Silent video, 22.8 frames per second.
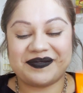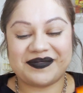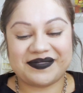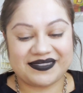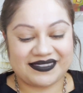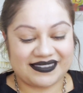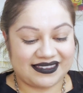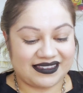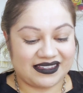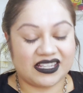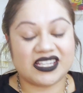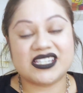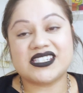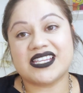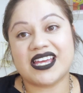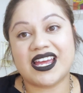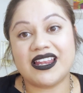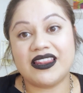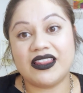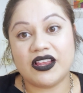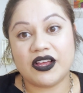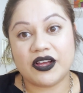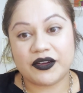because
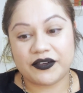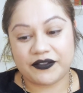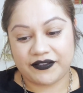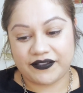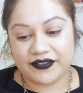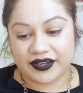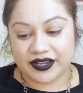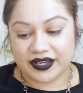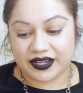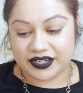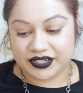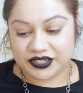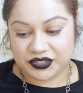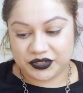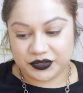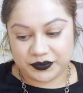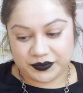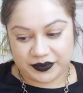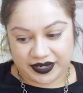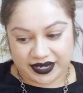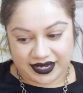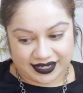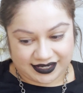I love
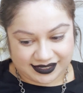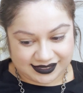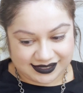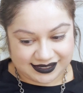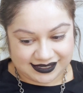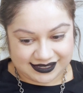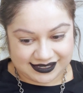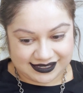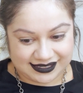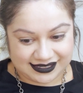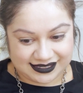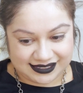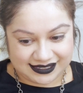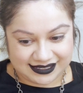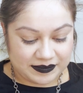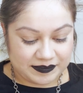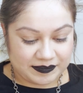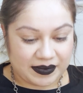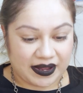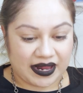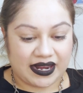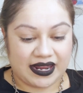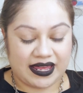Juvias
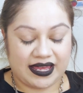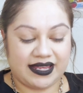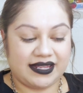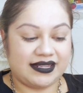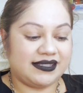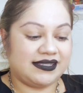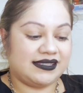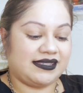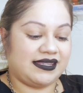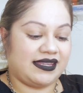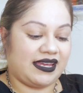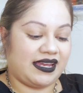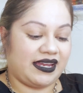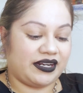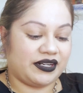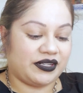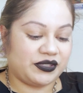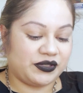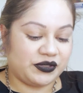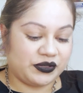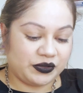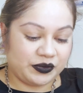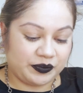palettes. They are
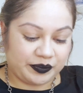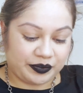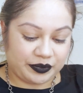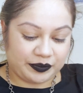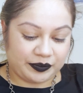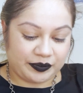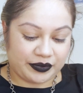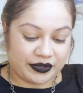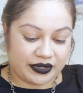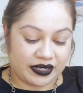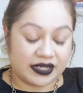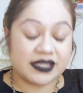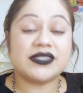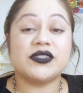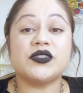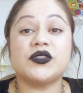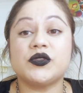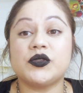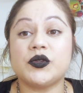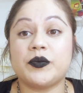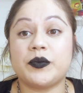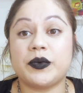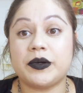super pretty,
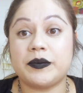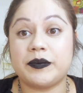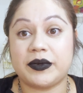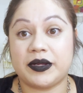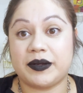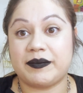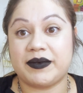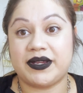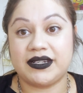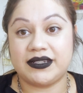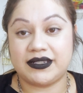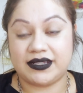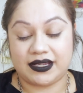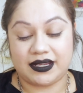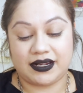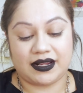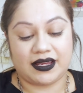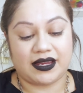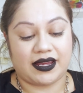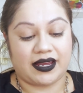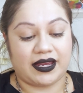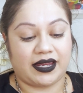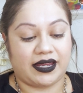super pigmented.
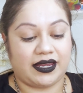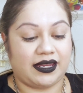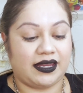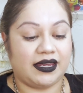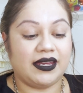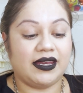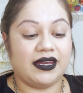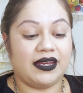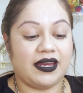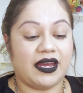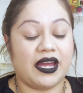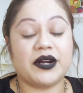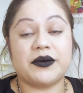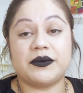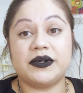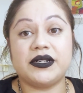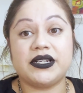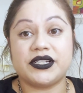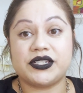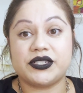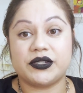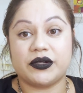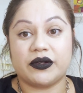I
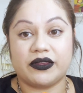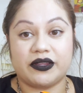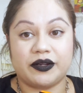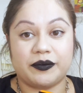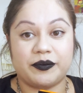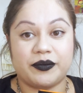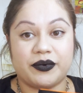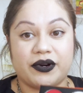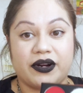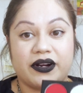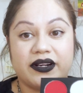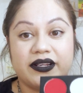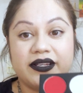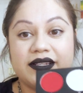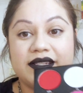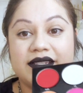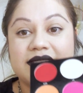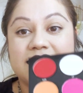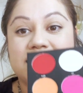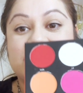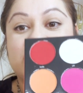really enjoy their products.